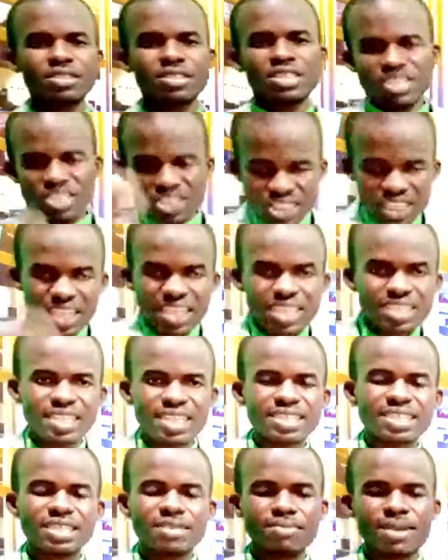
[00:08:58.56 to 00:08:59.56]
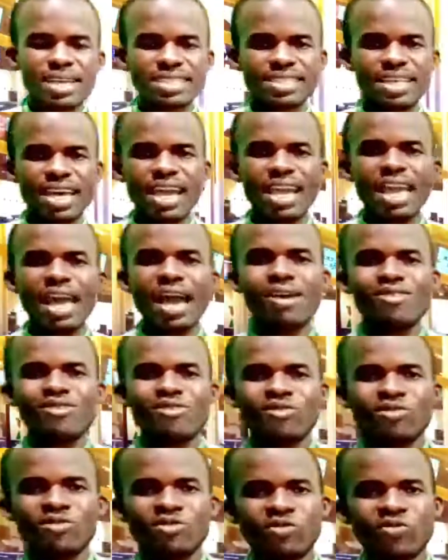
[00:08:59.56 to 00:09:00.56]
Jesus the Messiah
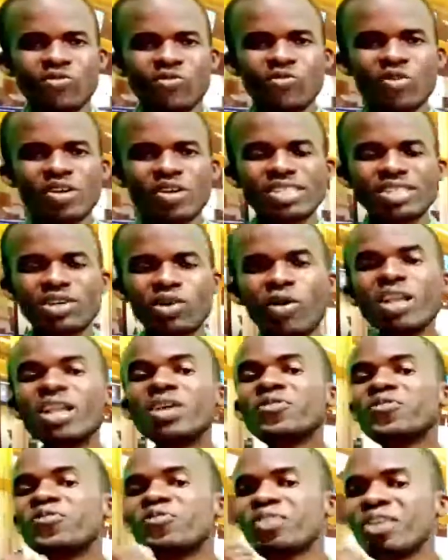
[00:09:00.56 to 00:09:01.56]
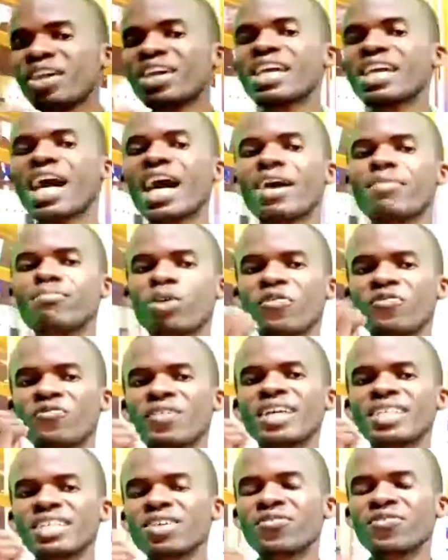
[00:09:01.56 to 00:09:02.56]
was the only figure, prophetic